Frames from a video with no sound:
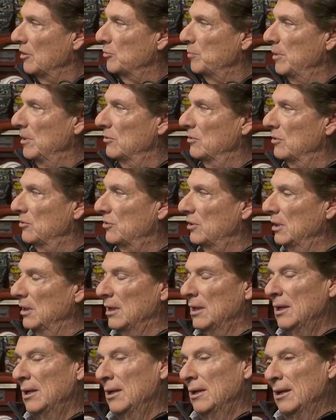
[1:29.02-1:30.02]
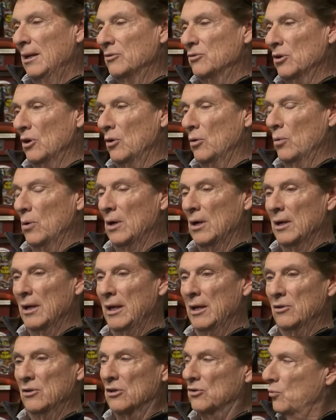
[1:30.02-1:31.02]
business, and so uh,
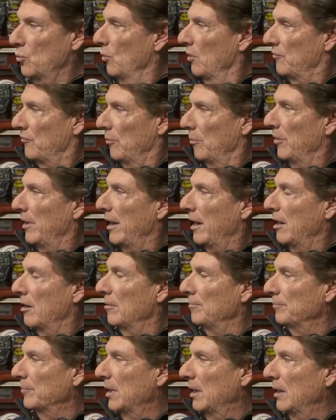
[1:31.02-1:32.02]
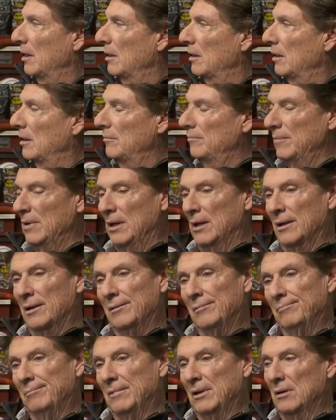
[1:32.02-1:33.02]
it just went from there. And
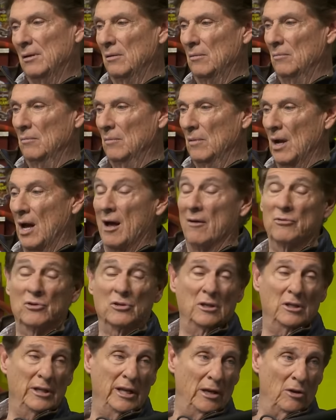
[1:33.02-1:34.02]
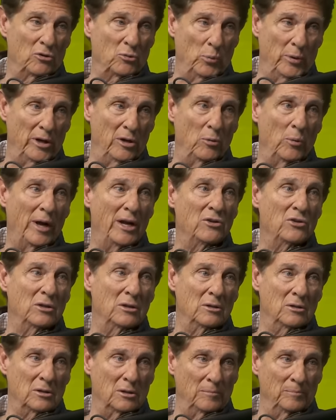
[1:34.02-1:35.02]
and obviously Dale's winning
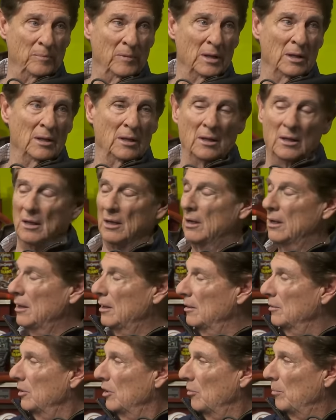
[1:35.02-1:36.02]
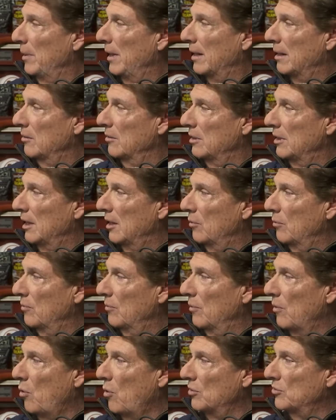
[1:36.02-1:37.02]
races, and uh, you know, back in the day with
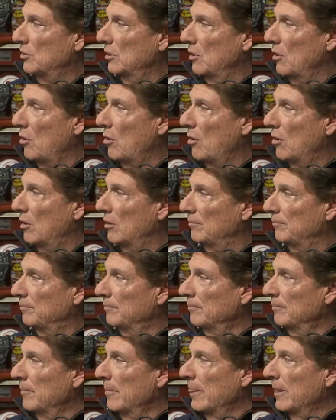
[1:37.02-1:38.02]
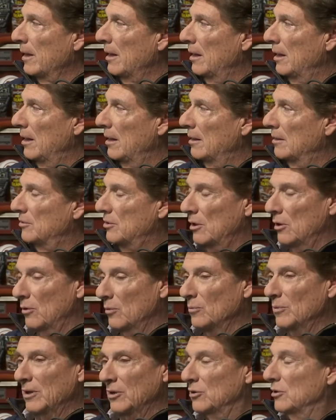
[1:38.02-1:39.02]
RCR, and uh,
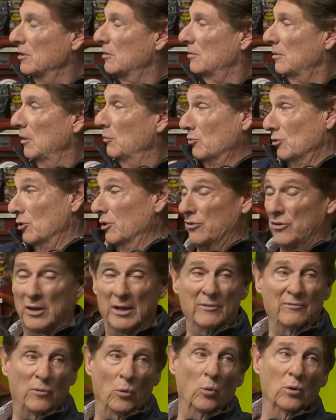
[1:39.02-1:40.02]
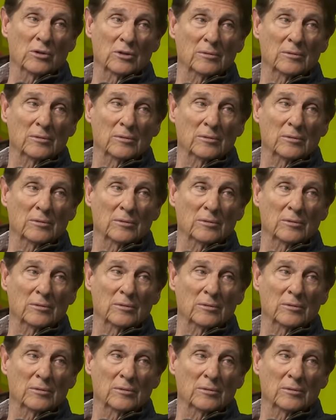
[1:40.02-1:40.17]
so it just it was a good thing for us.